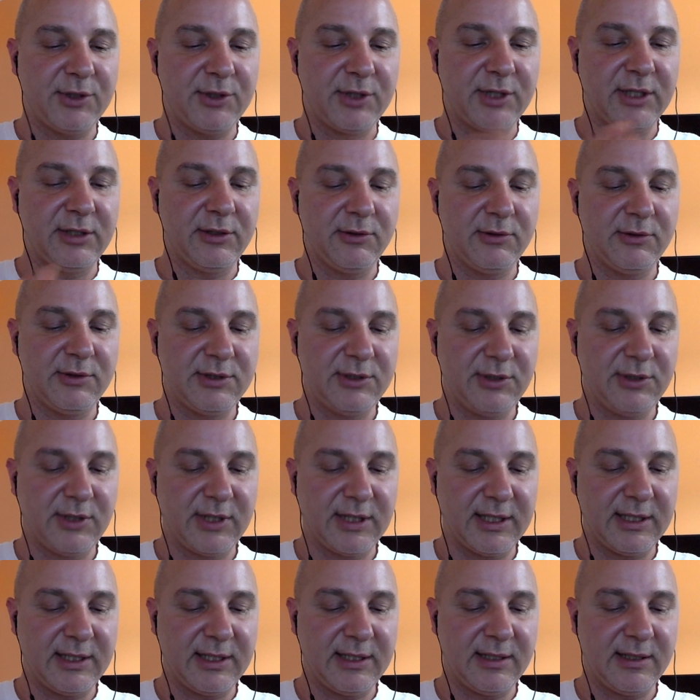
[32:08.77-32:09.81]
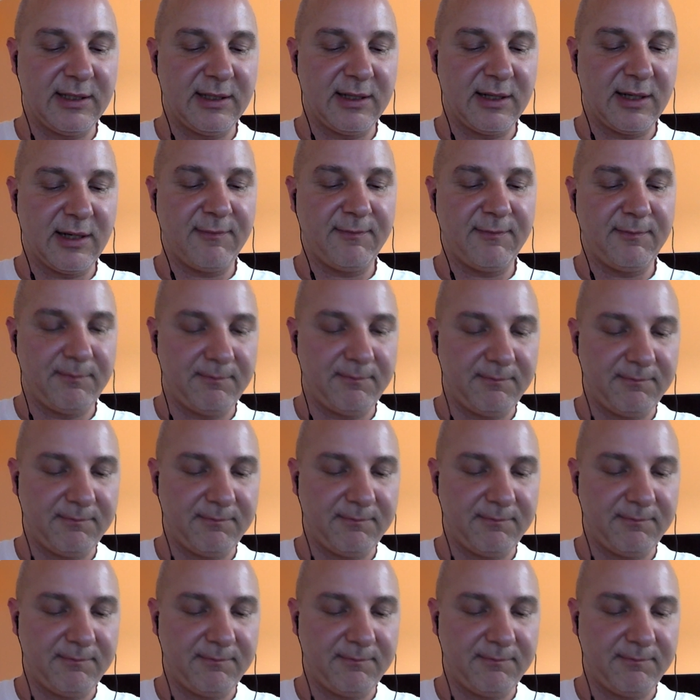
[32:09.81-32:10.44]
you can do is you can,